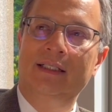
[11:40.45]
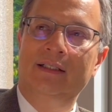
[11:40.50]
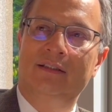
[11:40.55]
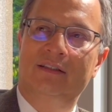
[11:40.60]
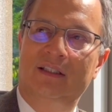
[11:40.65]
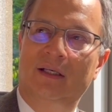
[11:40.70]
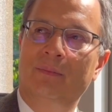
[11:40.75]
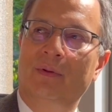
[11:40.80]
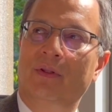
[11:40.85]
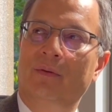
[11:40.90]

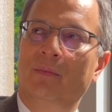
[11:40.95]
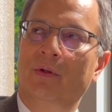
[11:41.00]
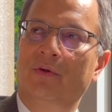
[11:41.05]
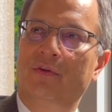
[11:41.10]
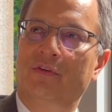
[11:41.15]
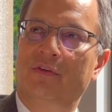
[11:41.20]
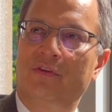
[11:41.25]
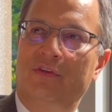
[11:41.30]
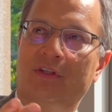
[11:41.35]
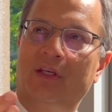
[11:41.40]
Some of the
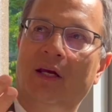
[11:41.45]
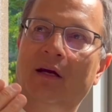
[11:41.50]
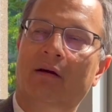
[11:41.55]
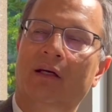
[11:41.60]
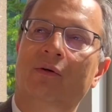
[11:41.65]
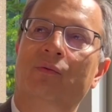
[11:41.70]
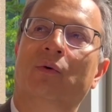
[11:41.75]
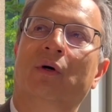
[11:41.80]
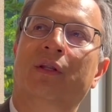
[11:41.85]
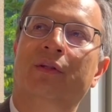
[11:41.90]
most
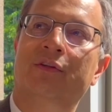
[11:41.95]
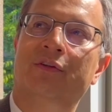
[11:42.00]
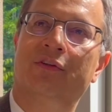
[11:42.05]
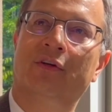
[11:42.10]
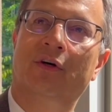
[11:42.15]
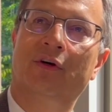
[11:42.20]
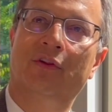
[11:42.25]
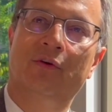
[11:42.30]
scary ones are